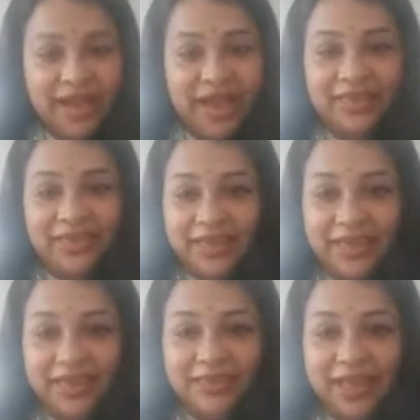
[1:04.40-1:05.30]
and the
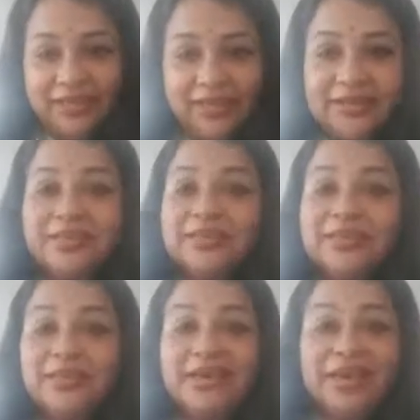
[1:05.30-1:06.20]
hair that is
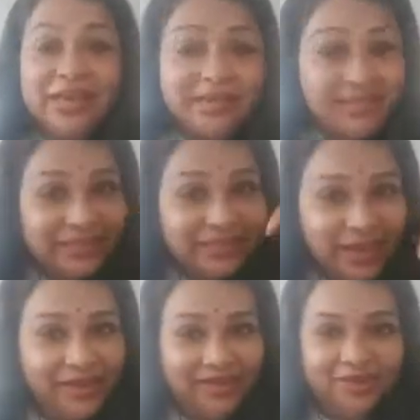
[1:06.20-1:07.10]

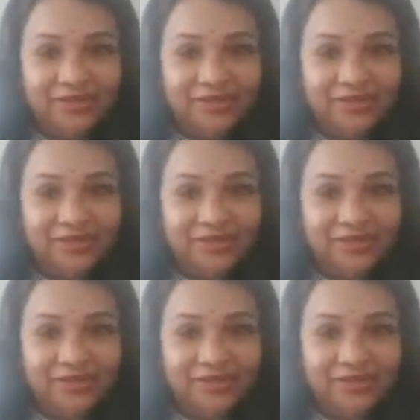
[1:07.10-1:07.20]
inside